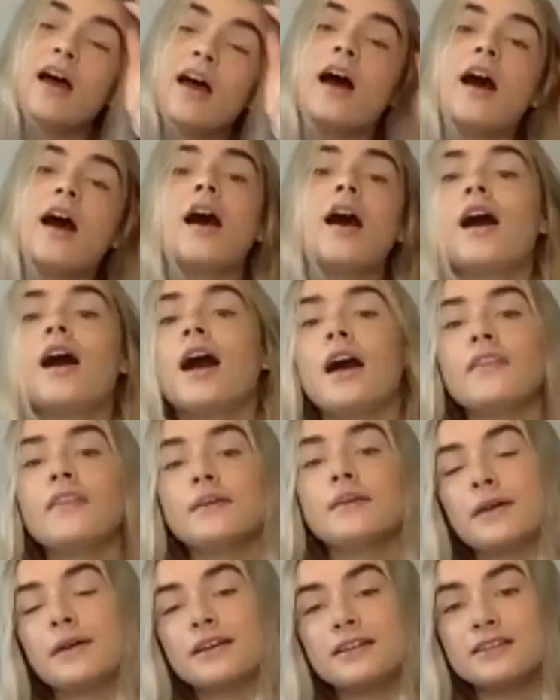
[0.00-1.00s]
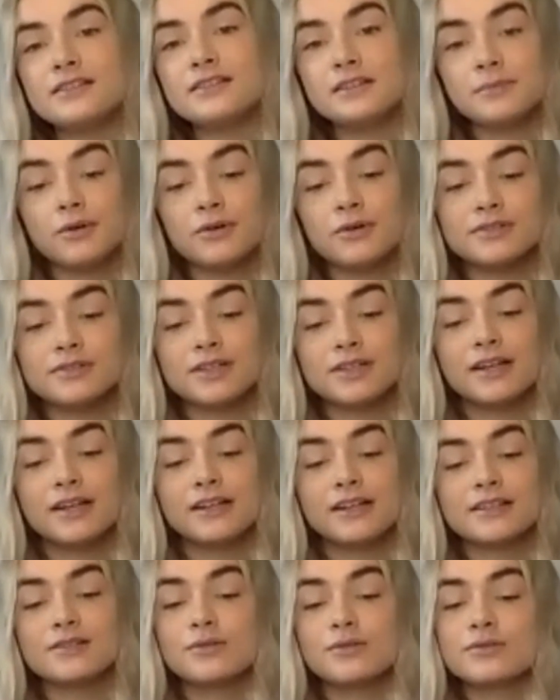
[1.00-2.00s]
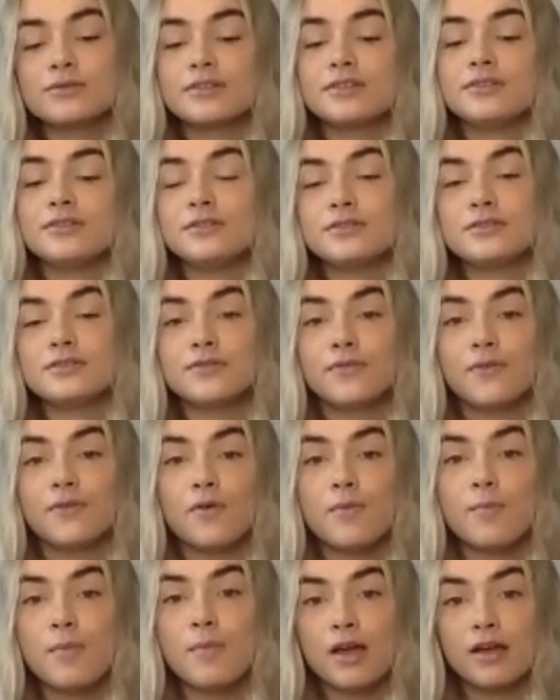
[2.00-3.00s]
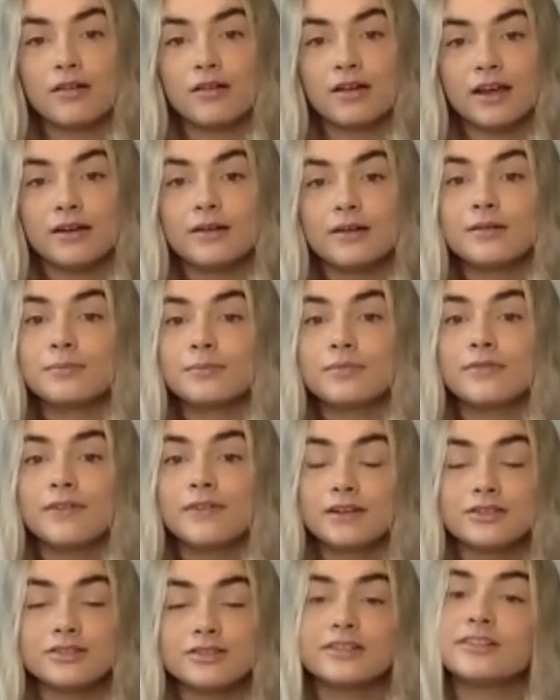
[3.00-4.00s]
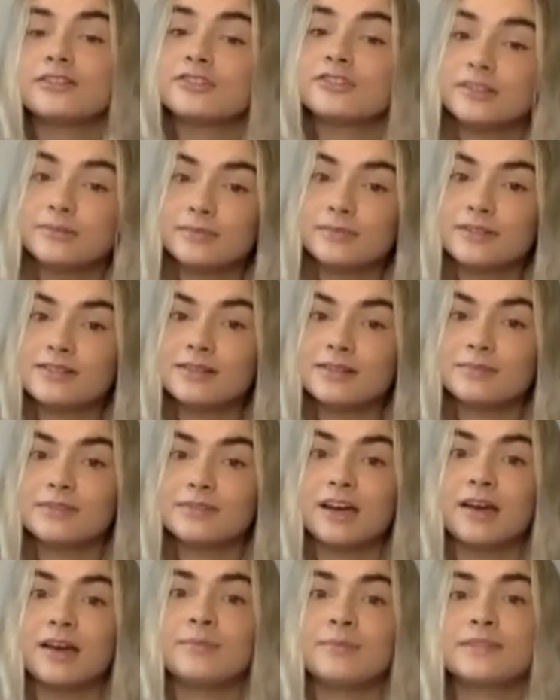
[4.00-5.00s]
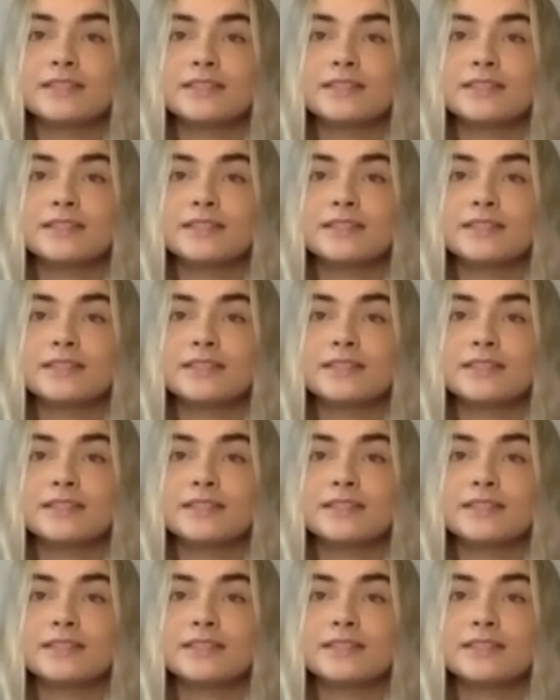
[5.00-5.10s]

And then magnesium oxide is also used for migraine prevention and treatment sometimes.